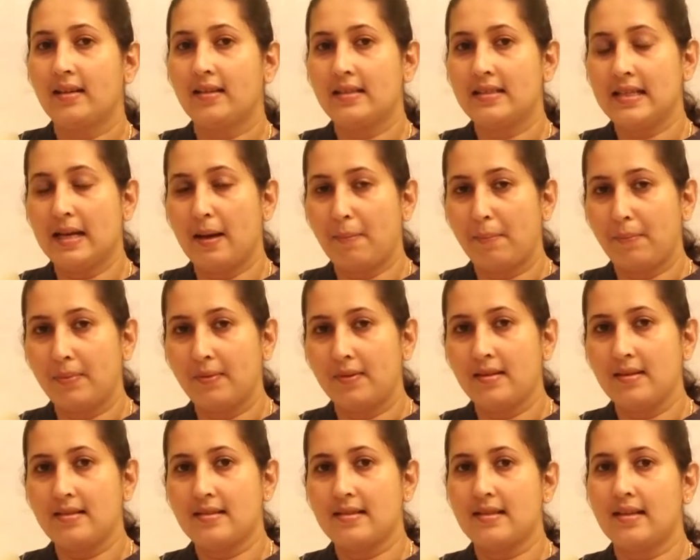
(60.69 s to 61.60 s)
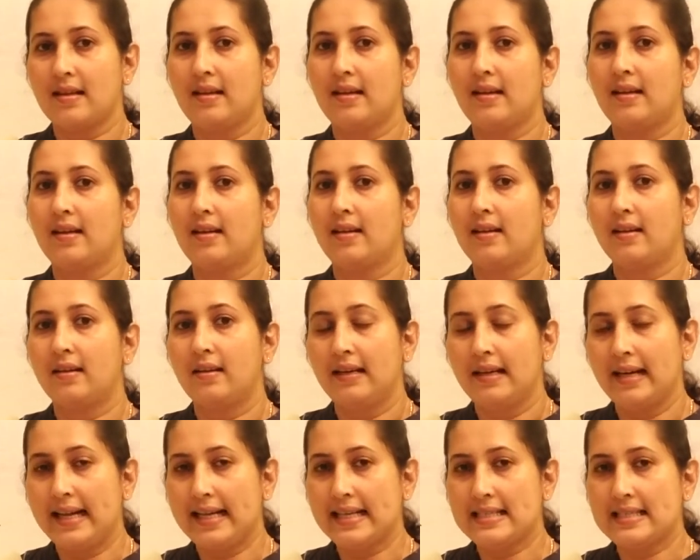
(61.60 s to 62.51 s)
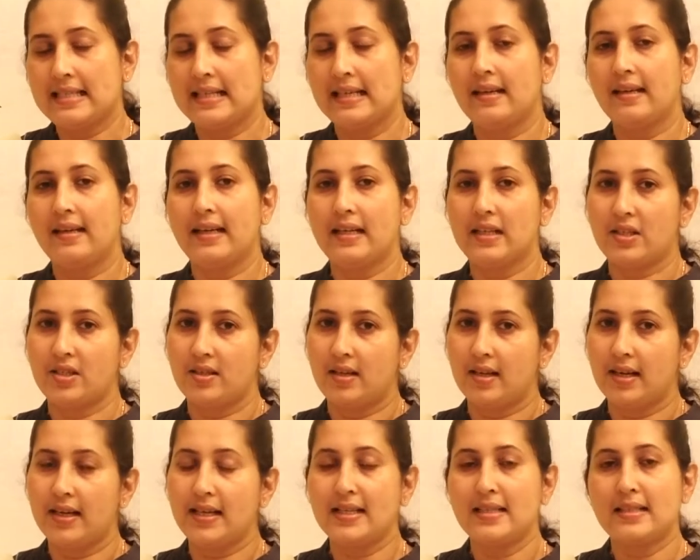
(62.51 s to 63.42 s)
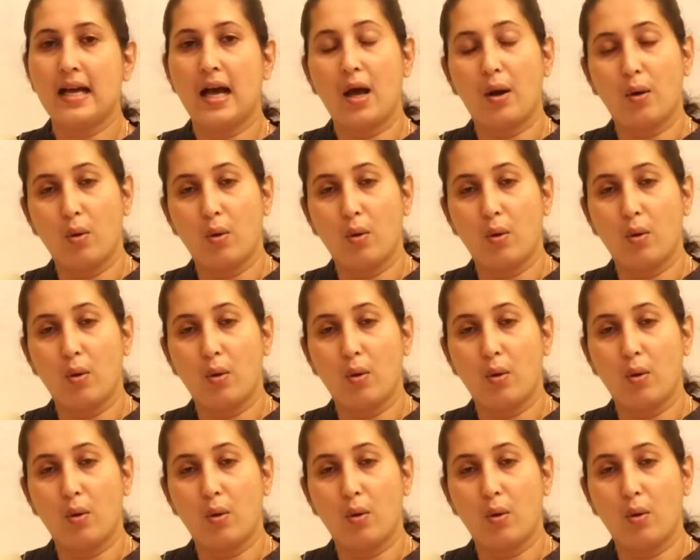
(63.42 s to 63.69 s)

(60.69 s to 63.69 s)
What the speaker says: tuples, list, dictionaries are